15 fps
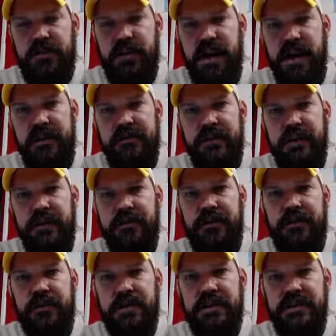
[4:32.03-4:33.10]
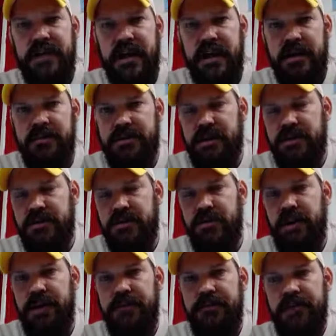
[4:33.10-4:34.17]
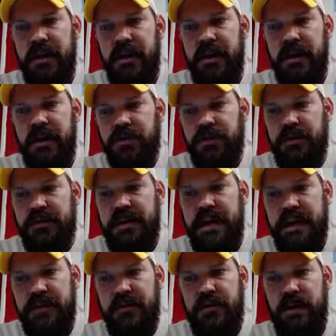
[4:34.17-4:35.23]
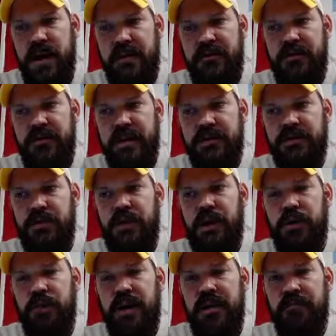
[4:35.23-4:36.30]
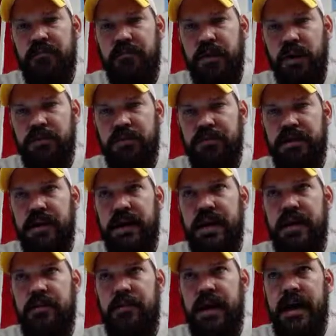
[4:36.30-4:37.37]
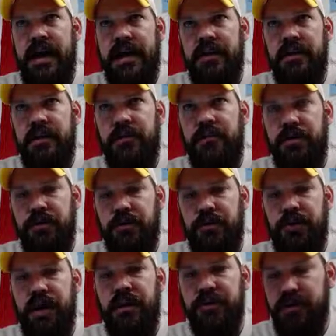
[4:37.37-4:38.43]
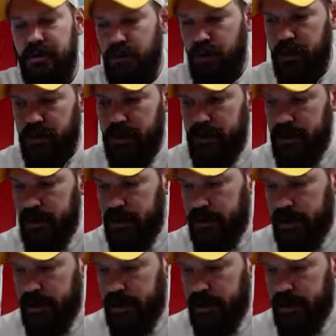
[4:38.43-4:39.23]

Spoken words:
the graph of 3 times x squared. So we've taken the graph of x squared, we have multiplied it by a number greater than 1,